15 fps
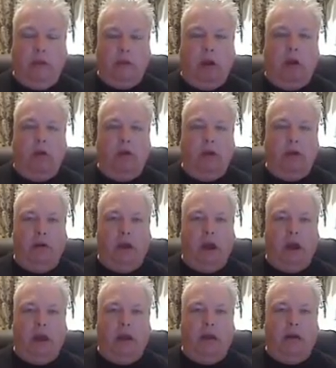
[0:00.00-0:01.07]
all the other
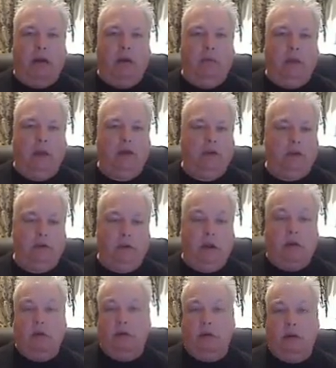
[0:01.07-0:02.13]
high income nations, not
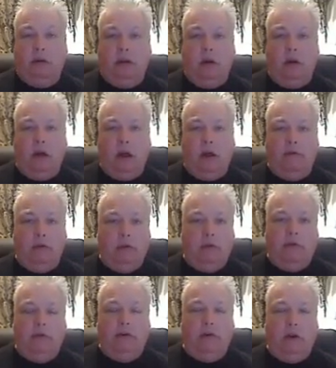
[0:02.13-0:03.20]
only do they all have
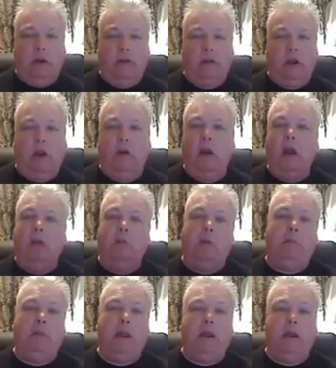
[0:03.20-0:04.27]
universal health care, but
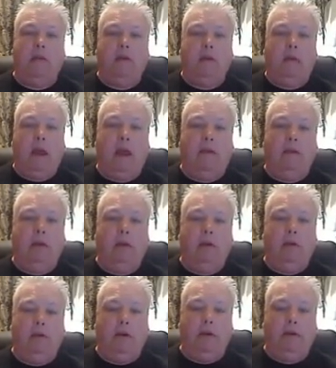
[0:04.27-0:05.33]
many of them have
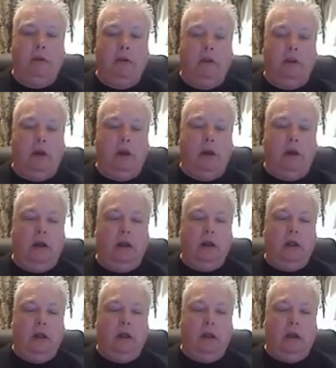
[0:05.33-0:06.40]
universal
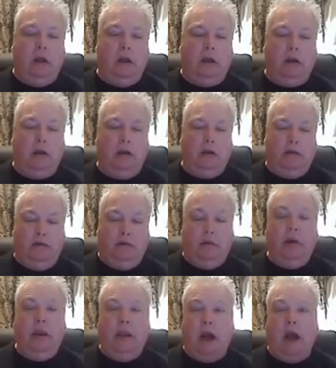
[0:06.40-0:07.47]

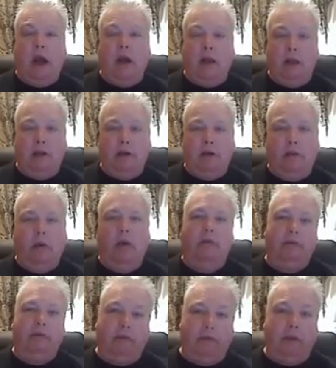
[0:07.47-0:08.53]
free college. Well,
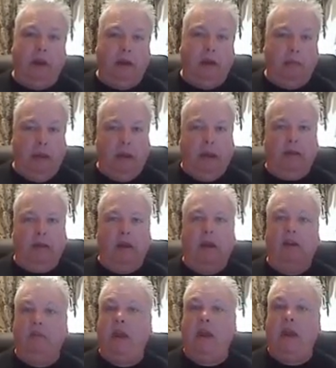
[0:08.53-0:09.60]
free meaning that it's
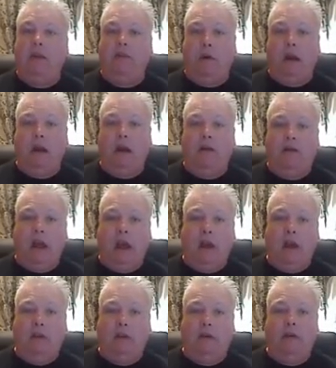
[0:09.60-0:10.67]
paid for out of
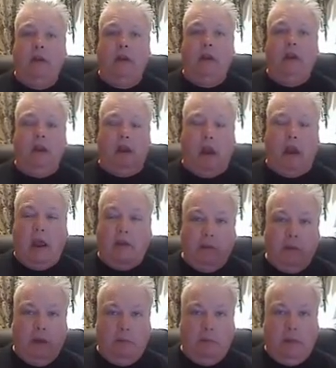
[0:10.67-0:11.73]
taxes.
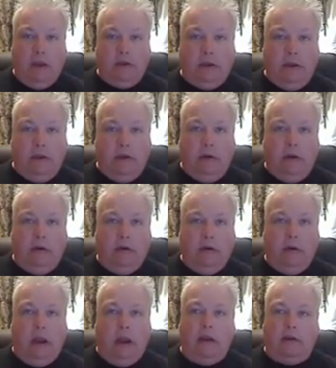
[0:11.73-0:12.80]
Everybody pays into it,
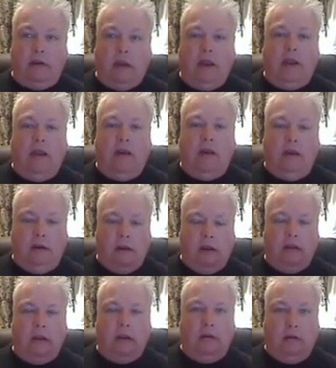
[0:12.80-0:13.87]
and
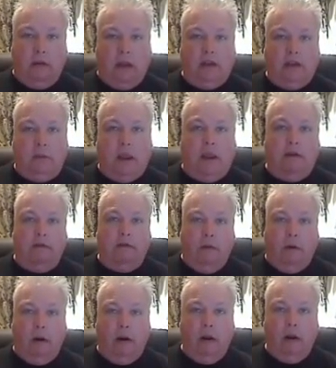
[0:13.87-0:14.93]
then that's paid
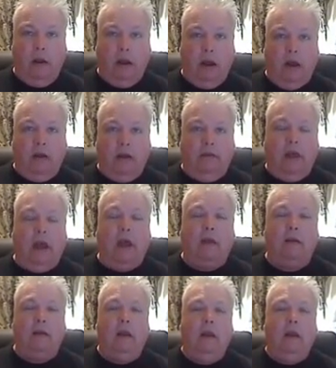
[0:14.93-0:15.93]
for out of that.